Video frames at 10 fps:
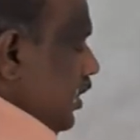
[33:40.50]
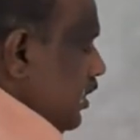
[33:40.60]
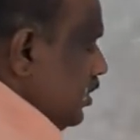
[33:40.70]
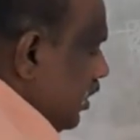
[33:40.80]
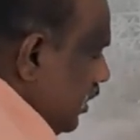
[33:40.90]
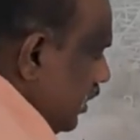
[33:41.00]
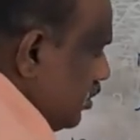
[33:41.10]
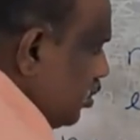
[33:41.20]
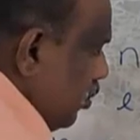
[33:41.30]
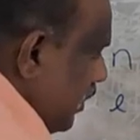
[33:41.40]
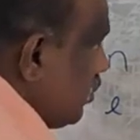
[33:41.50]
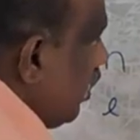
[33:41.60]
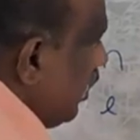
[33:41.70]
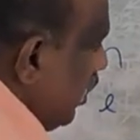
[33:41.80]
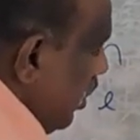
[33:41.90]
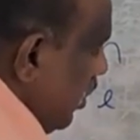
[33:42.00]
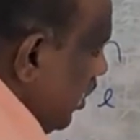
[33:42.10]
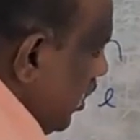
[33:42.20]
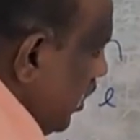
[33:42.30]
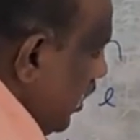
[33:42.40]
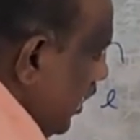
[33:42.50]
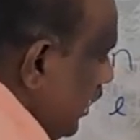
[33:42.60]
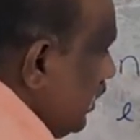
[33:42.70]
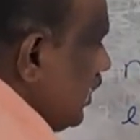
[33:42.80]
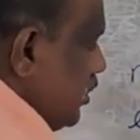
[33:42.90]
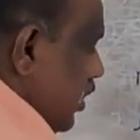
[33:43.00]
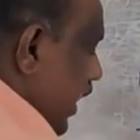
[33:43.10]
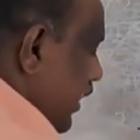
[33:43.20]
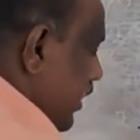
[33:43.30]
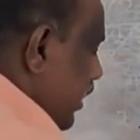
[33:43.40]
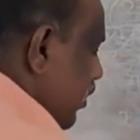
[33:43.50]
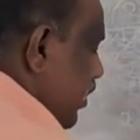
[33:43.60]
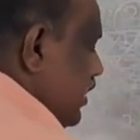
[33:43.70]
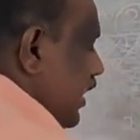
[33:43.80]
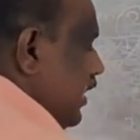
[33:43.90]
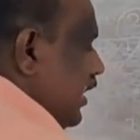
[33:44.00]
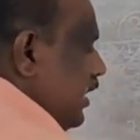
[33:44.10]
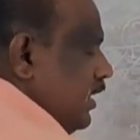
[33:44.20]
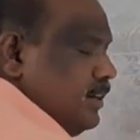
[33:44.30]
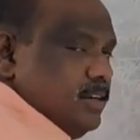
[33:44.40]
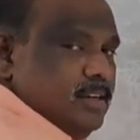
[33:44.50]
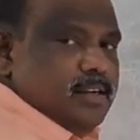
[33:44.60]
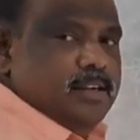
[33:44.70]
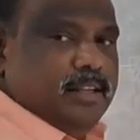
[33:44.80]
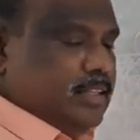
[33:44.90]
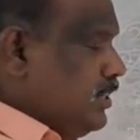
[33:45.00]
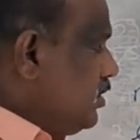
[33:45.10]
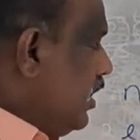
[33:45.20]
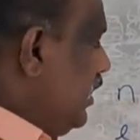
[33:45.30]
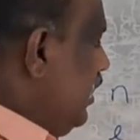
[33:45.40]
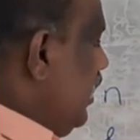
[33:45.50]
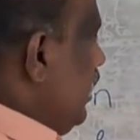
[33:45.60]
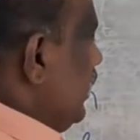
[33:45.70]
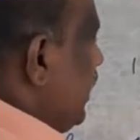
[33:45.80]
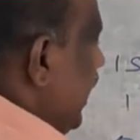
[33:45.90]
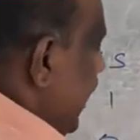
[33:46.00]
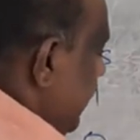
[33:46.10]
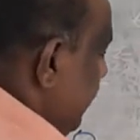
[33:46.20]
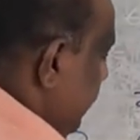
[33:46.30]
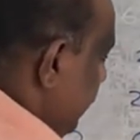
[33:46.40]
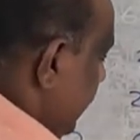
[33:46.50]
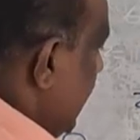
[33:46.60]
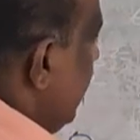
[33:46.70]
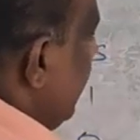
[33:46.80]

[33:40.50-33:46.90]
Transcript: 2. So it is 2 means what? This is also right. First I can write right. This is also right. 3.